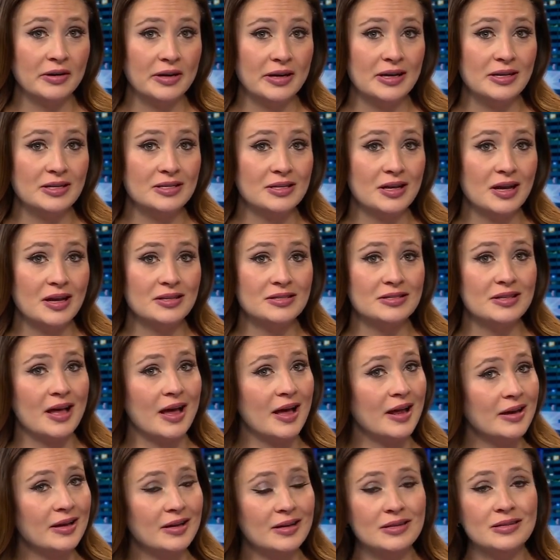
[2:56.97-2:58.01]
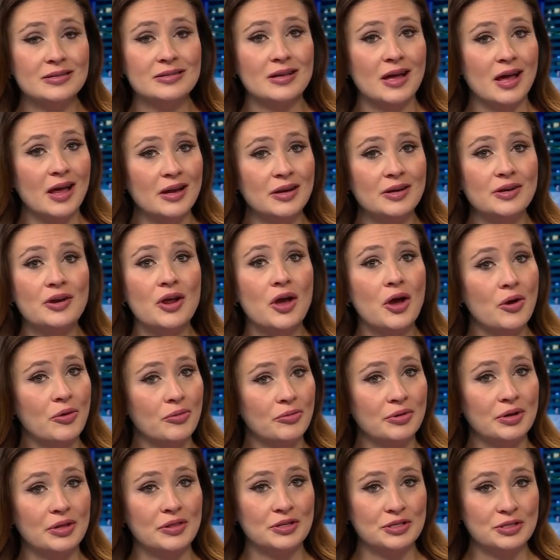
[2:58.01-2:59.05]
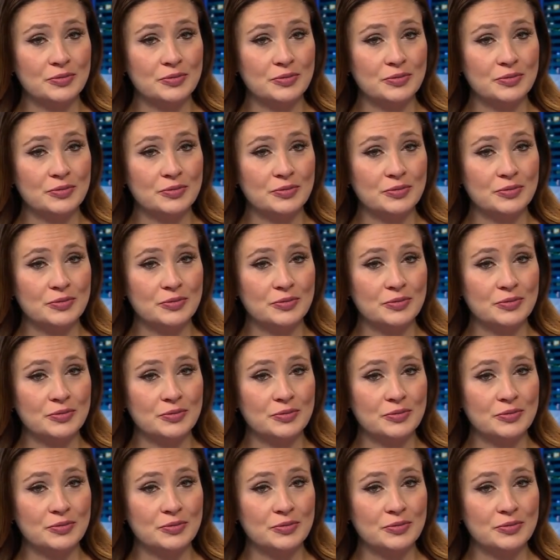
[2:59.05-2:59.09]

and he says that is unknown at this